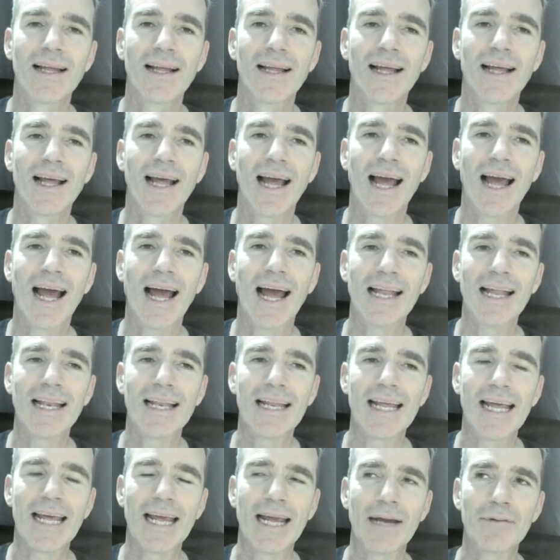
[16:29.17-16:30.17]
And
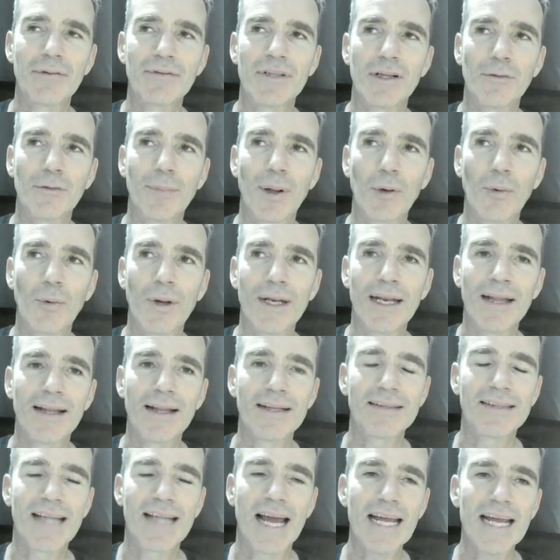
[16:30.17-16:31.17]
here, it was a little bit windy this
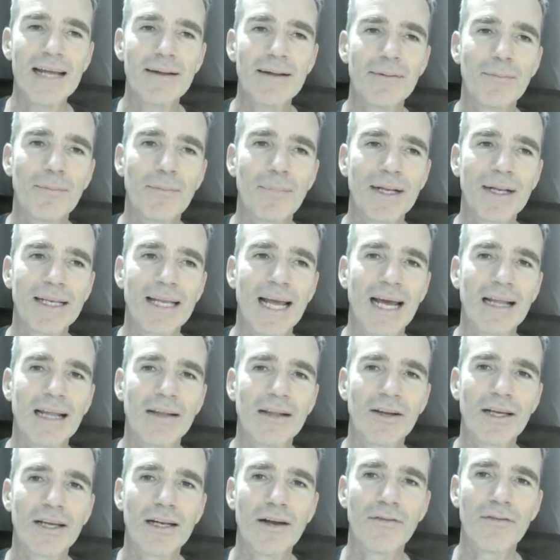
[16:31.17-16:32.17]
day, but yeah,
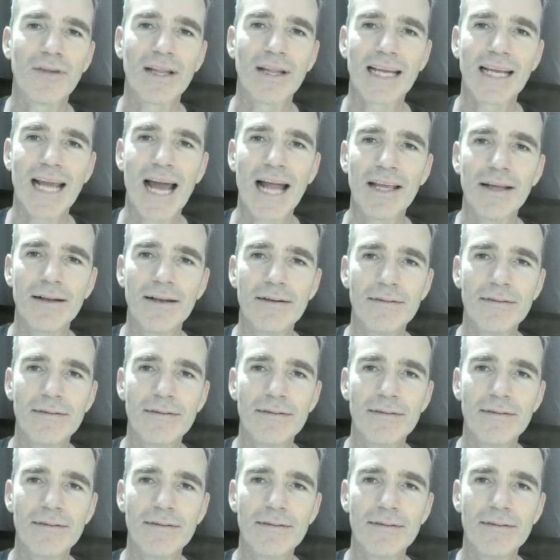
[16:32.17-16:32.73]
looking over the canyon.